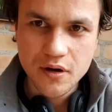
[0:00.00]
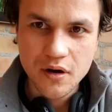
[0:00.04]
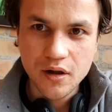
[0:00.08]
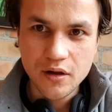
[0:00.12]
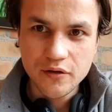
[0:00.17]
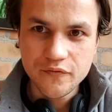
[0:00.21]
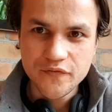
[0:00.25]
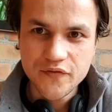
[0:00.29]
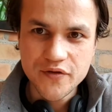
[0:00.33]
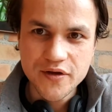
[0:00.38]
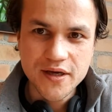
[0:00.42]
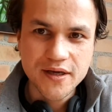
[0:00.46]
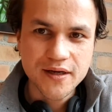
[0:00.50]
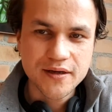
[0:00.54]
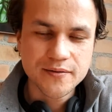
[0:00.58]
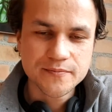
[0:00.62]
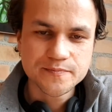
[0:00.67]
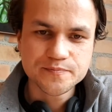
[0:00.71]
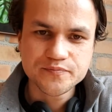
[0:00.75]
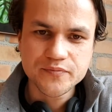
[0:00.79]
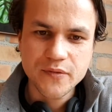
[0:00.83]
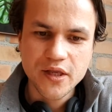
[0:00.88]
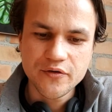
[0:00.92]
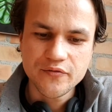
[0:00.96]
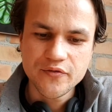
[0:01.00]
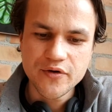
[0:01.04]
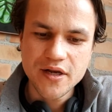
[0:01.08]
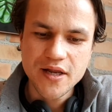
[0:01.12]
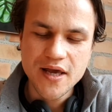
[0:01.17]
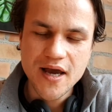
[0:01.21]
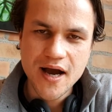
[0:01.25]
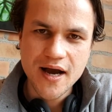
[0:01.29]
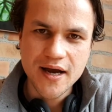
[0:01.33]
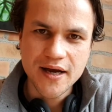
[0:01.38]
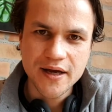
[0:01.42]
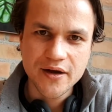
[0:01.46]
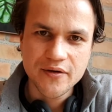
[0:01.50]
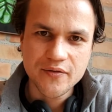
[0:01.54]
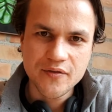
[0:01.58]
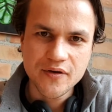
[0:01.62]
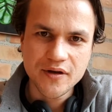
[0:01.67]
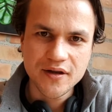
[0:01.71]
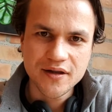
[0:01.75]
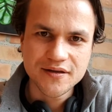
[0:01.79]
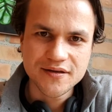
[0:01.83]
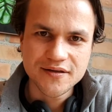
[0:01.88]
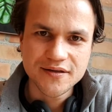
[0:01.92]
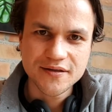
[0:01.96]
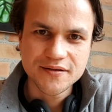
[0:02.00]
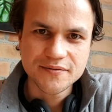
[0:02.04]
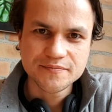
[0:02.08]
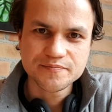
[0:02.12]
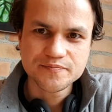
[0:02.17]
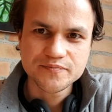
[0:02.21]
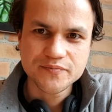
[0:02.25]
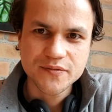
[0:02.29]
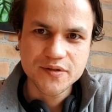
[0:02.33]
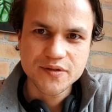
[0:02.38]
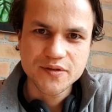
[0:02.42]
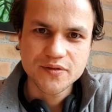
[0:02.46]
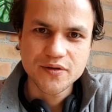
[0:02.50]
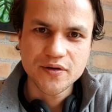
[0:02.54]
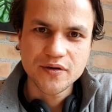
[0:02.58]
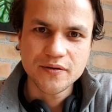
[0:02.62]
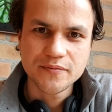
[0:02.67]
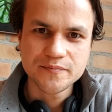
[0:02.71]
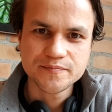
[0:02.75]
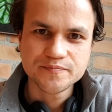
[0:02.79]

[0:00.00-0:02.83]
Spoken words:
all vegan, really high quality. So